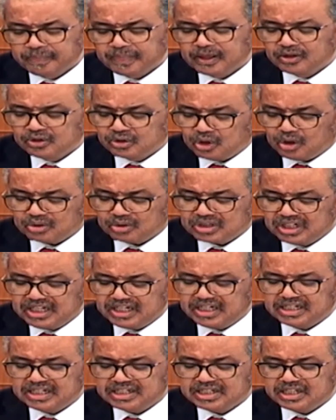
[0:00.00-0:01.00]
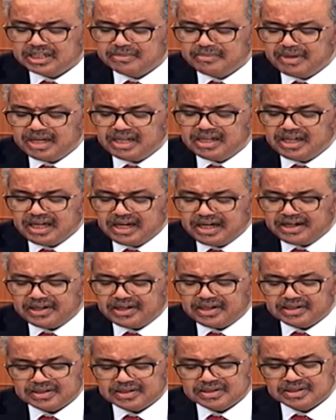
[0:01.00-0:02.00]
thought leaders in many
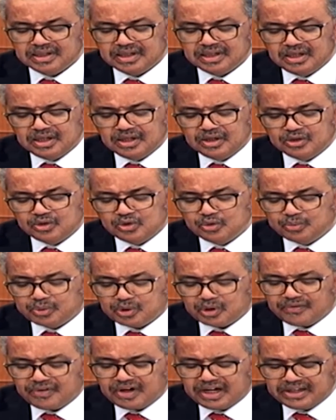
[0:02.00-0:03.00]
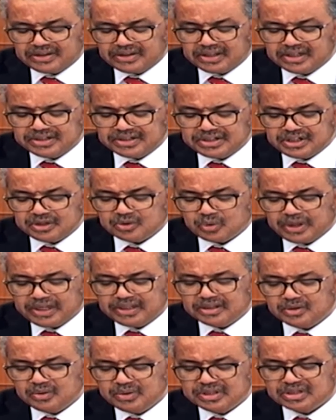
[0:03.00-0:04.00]
areas to provide the
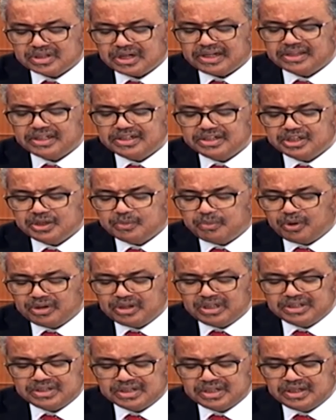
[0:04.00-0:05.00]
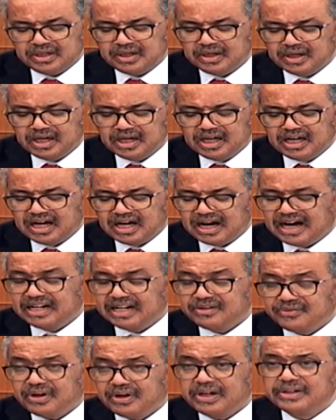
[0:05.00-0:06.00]
G20 with strategic policy
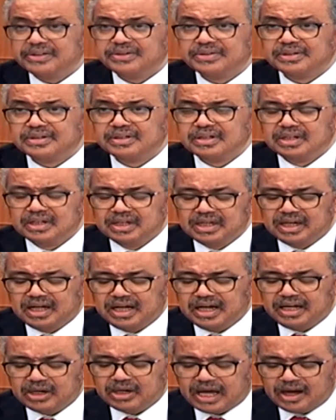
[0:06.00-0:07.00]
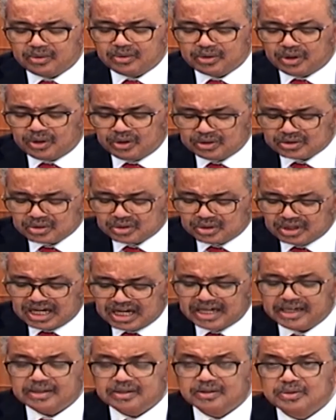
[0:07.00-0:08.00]
advice. And I would also
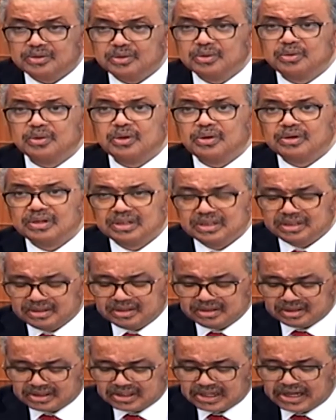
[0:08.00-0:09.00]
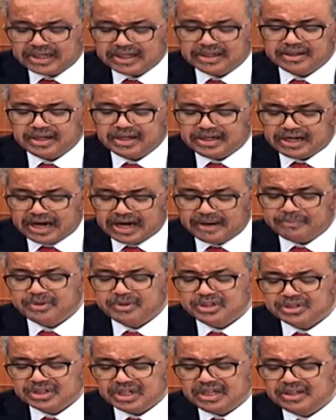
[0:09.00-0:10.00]
like to thank and
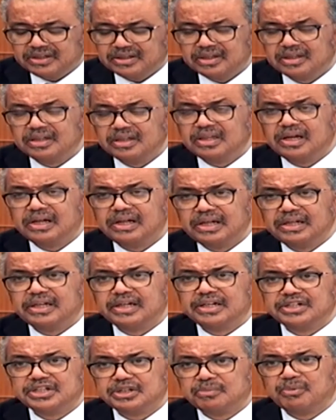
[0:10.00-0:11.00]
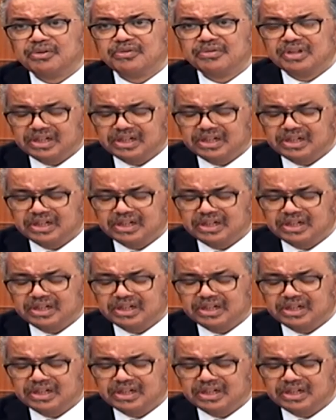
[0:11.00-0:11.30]
appreciate the leadership of the